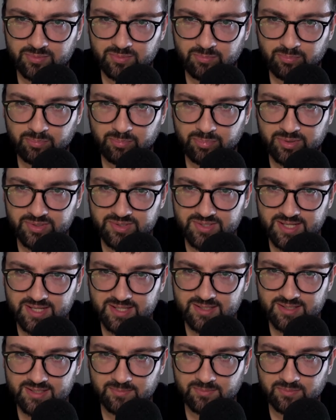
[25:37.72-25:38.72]

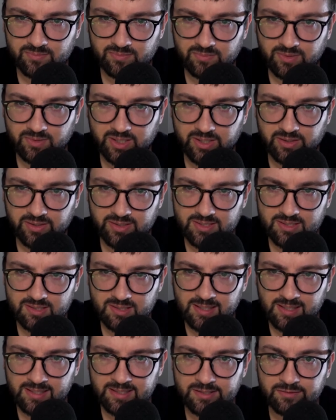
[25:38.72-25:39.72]
presents some, you know, a
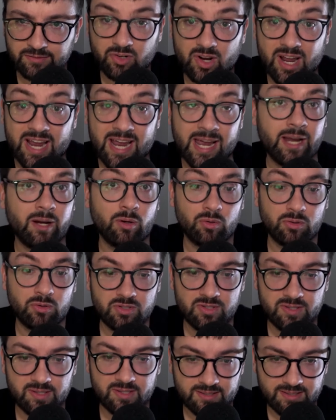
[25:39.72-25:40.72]
slightly different angle
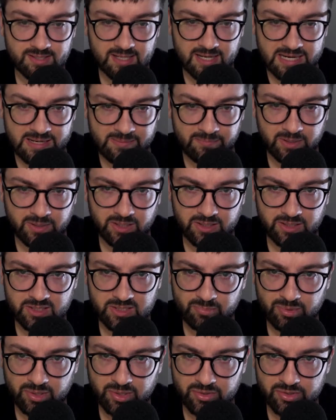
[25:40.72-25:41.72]
to the same
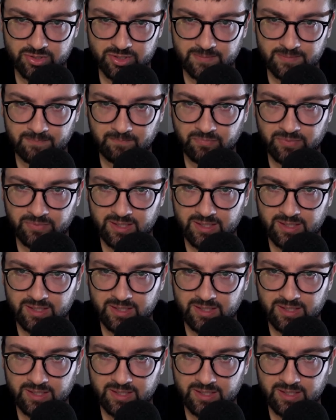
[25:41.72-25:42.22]
explosion.